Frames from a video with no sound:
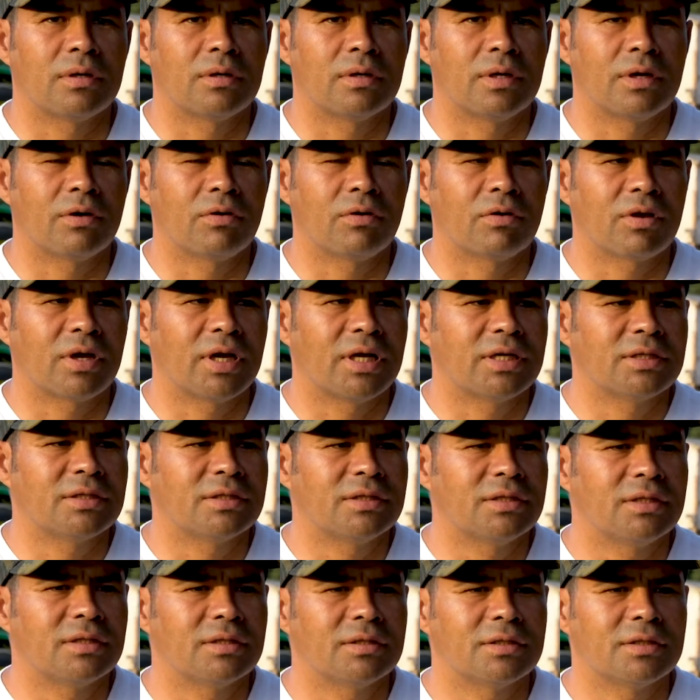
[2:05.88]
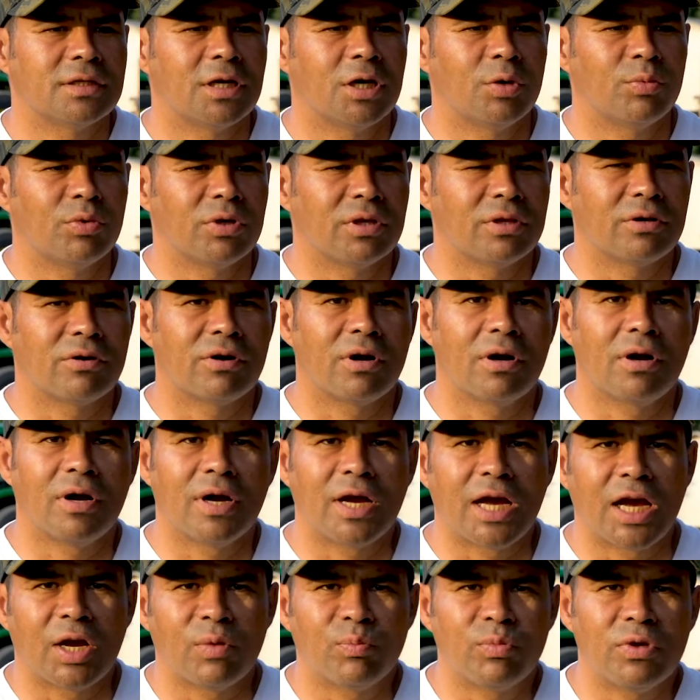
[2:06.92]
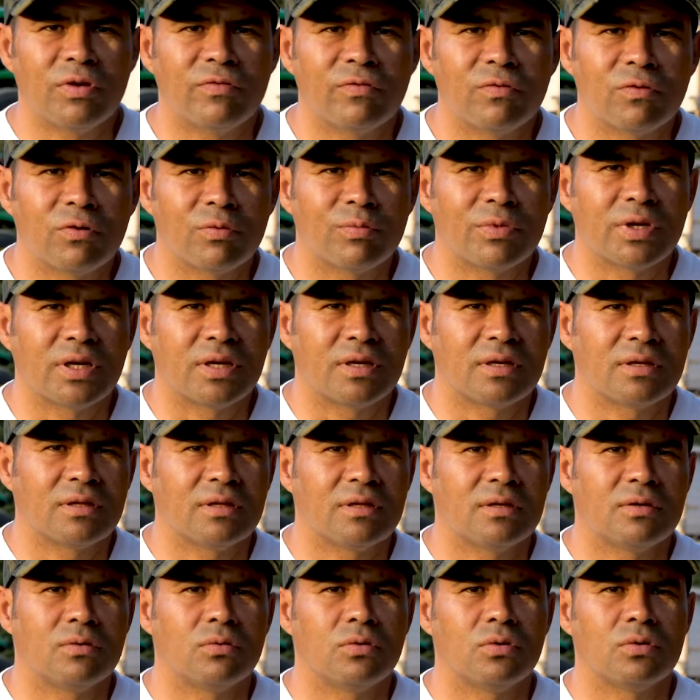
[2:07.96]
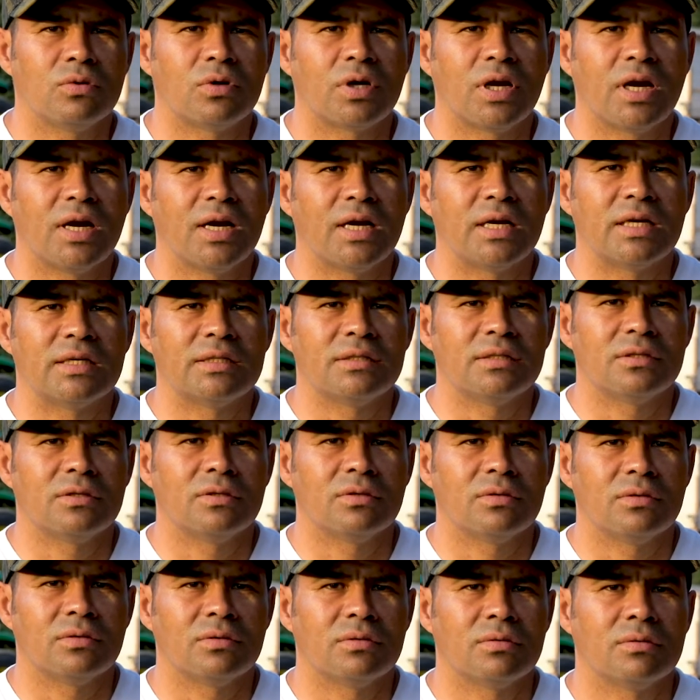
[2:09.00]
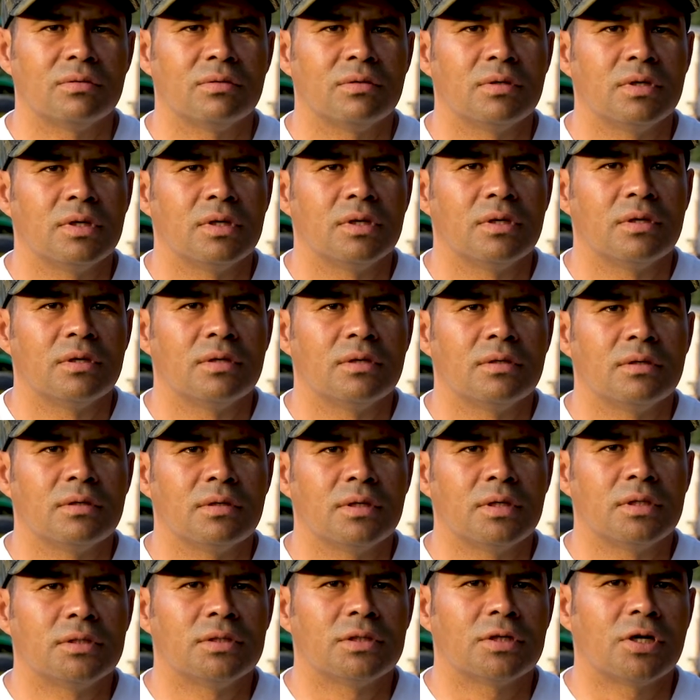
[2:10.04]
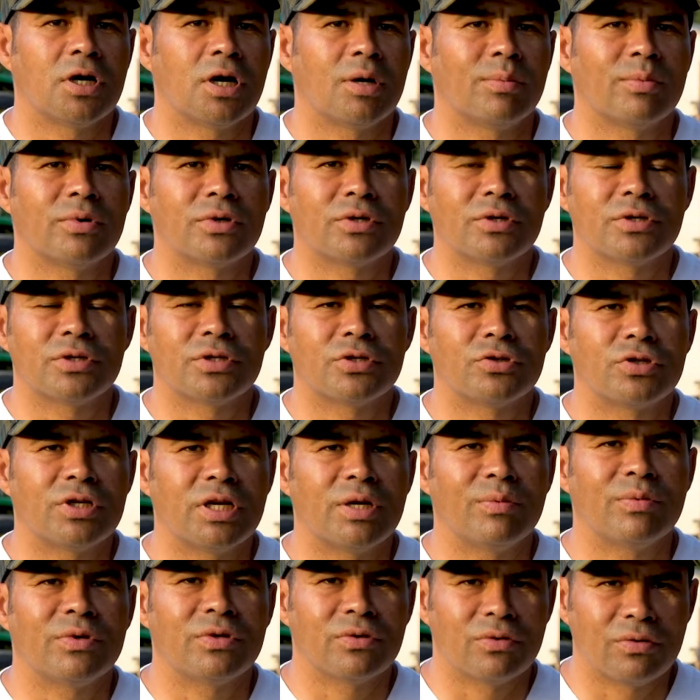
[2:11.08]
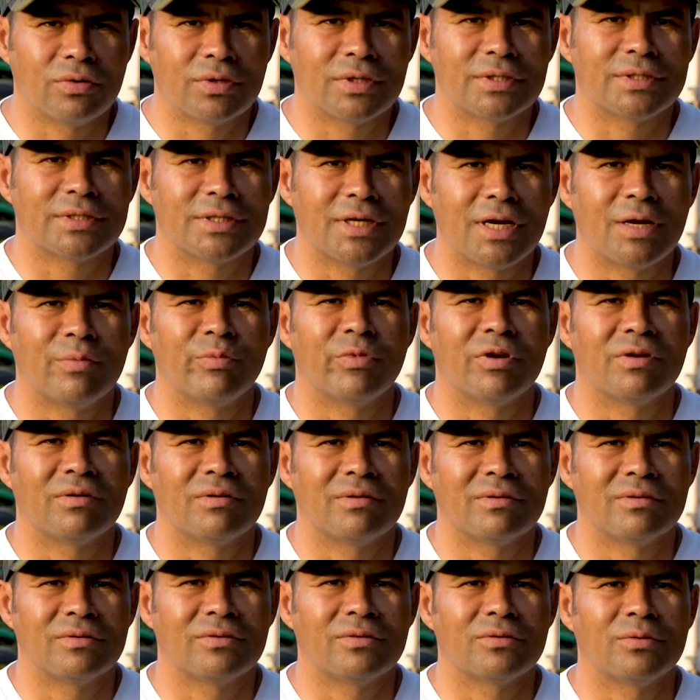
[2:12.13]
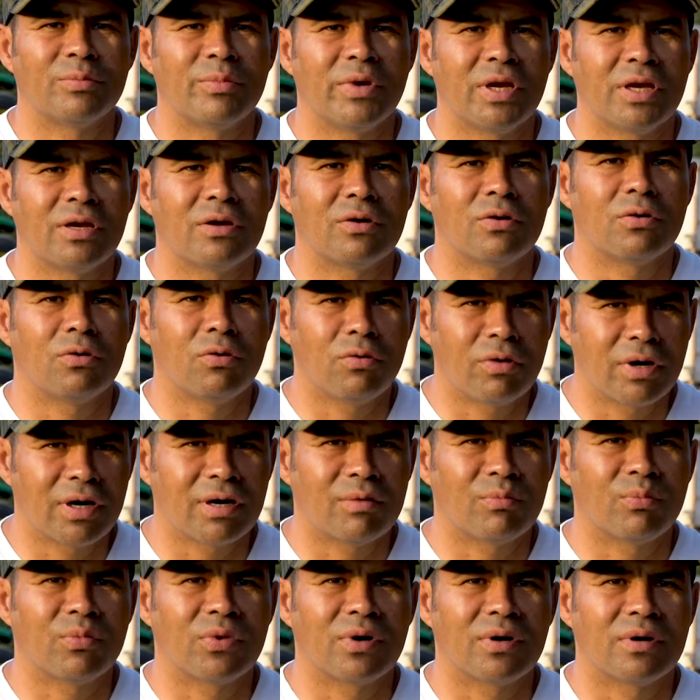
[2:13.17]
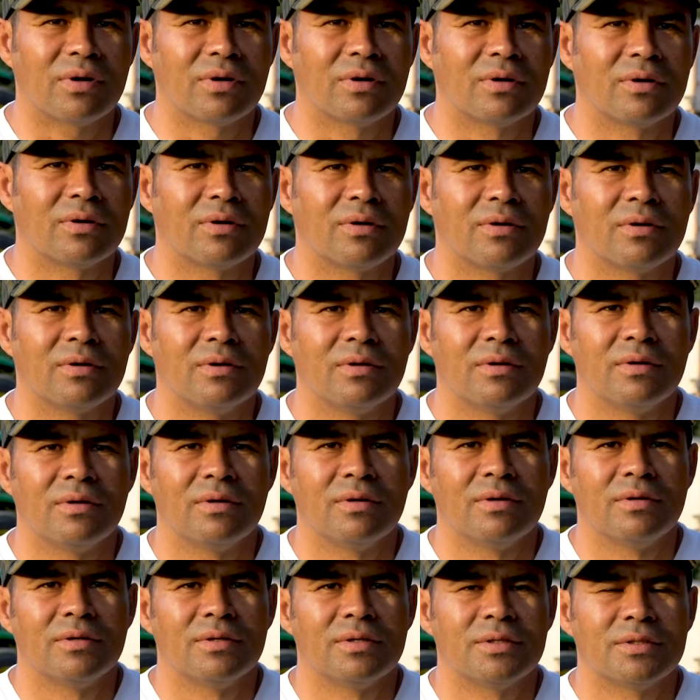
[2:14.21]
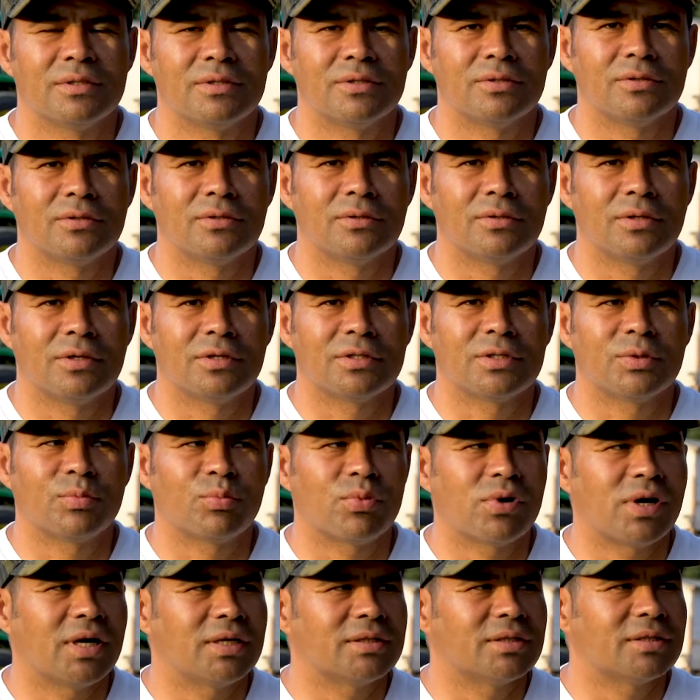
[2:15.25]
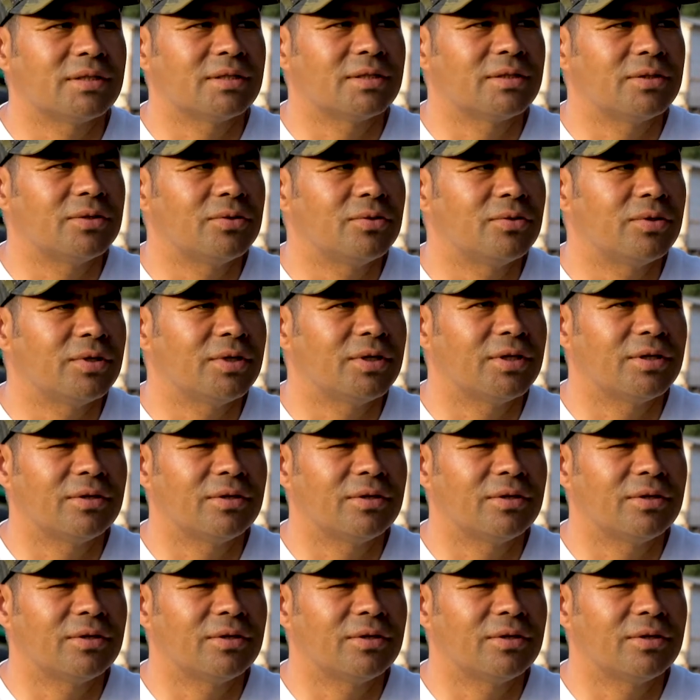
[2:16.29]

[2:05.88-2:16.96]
the other guys seen the sawmill, they were all happy for me. The older guys, It's a carpenter's dream to own a sawmill, to make your own lumber. So there's a process to it,